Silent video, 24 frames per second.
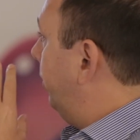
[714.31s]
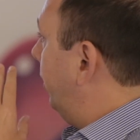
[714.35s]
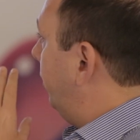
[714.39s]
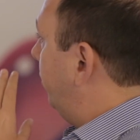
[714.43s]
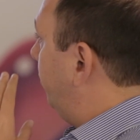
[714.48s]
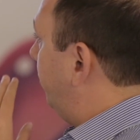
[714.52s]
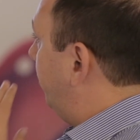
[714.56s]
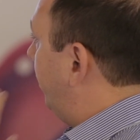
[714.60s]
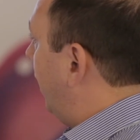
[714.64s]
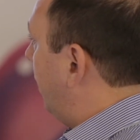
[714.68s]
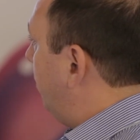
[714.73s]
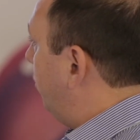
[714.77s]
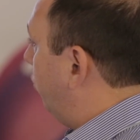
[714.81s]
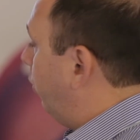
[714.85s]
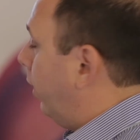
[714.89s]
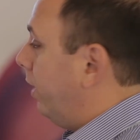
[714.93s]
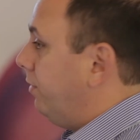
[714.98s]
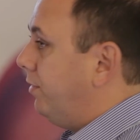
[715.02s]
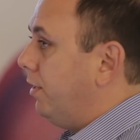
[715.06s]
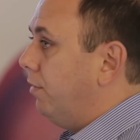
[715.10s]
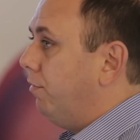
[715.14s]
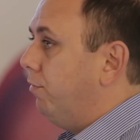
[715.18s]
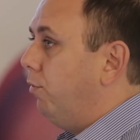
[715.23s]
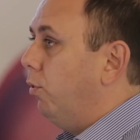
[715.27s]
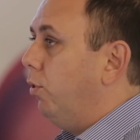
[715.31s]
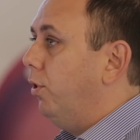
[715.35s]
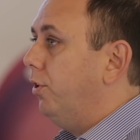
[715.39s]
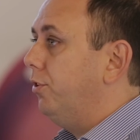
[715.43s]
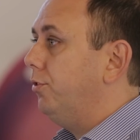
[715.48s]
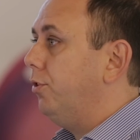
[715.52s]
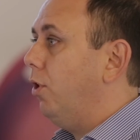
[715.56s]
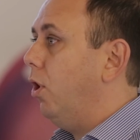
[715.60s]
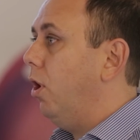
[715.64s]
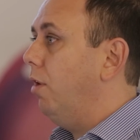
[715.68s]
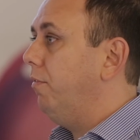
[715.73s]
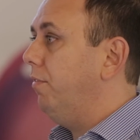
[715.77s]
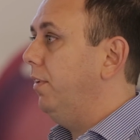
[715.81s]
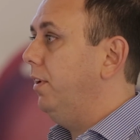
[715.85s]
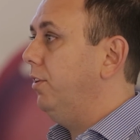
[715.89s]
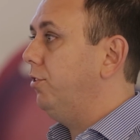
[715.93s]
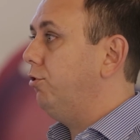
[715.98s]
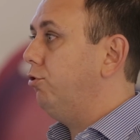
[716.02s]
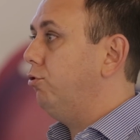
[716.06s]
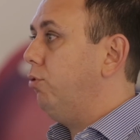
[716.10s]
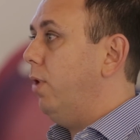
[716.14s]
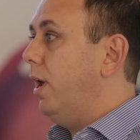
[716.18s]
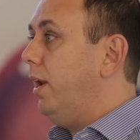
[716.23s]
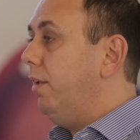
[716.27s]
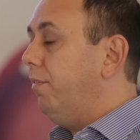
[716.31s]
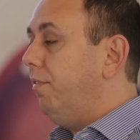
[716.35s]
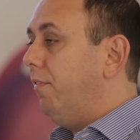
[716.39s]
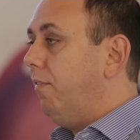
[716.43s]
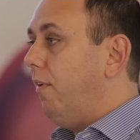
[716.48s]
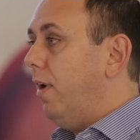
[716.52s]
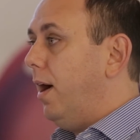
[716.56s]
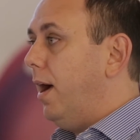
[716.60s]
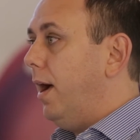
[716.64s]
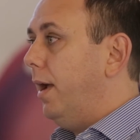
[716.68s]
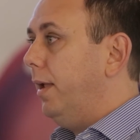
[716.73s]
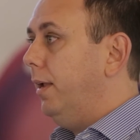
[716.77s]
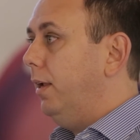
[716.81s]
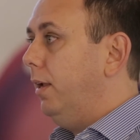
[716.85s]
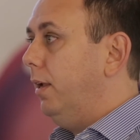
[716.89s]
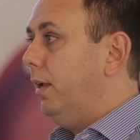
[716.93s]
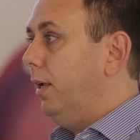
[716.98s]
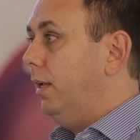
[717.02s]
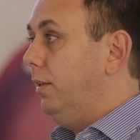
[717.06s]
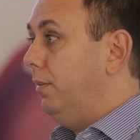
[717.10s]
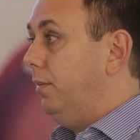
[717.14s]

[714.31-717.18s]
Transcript: These same reservoirs often stratify